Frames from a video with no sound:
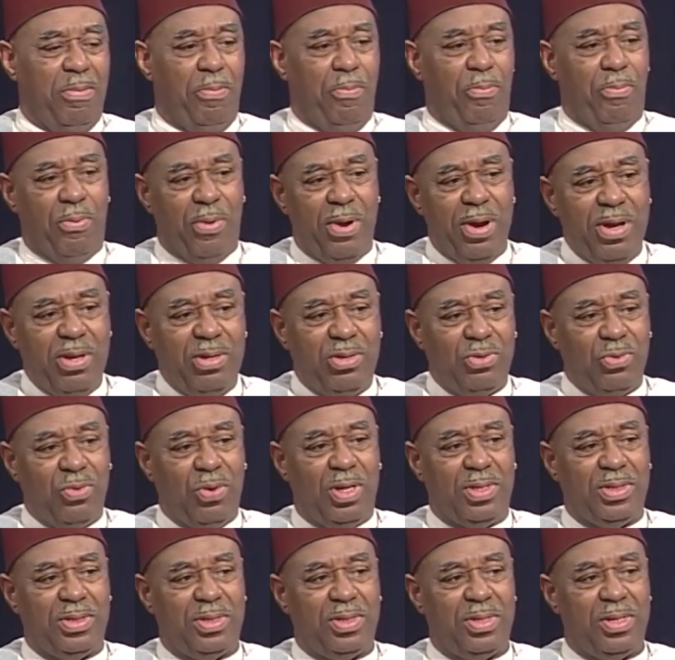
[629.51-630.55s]
bring to
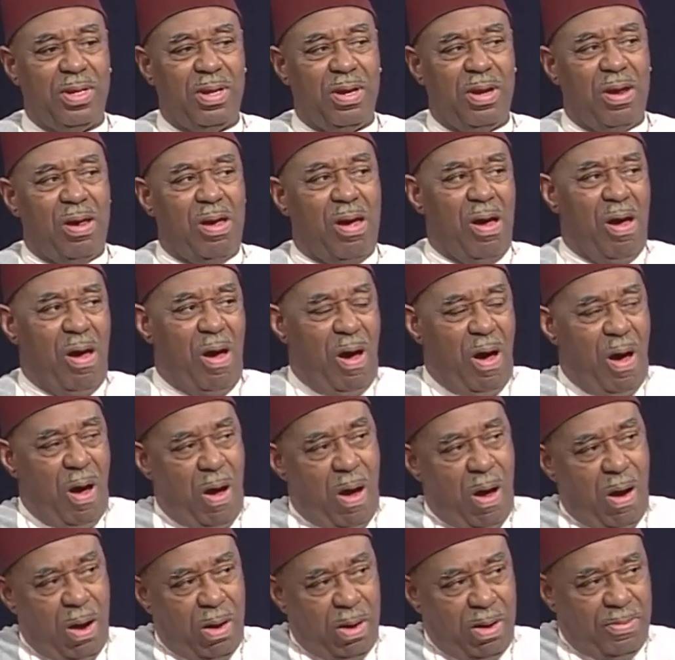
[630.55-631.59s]
us
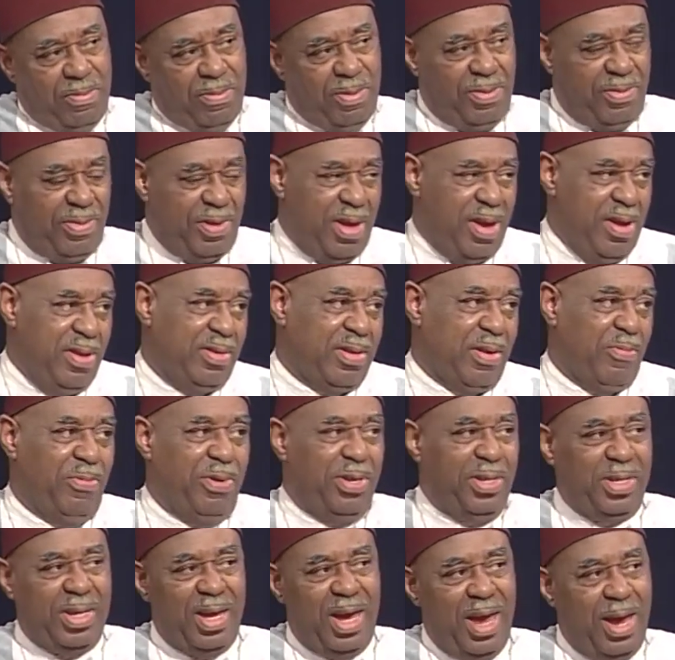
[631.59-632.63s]
all of the things that
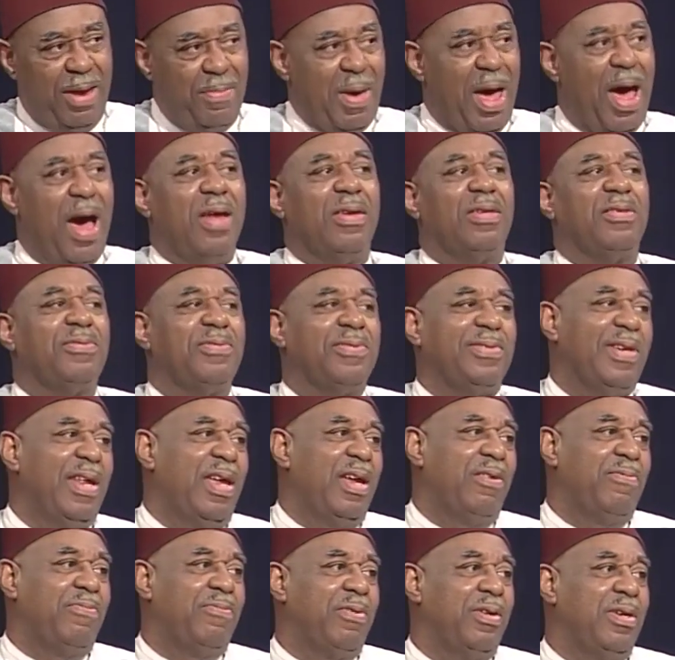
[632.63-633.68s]
we came out of
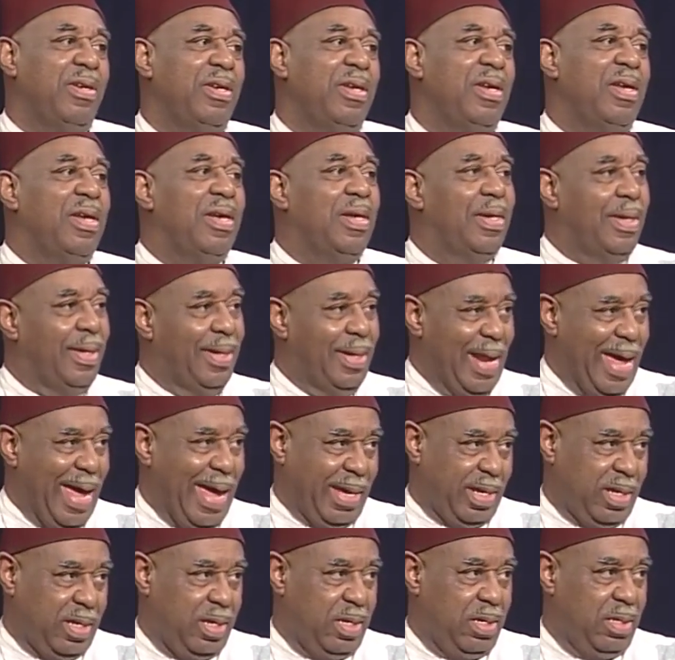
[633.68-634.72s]
slavery
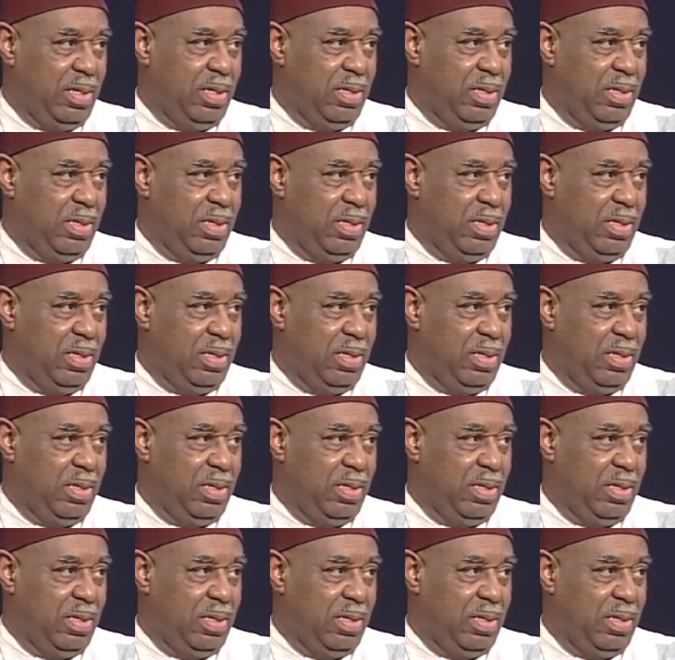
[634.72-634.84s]
lacking.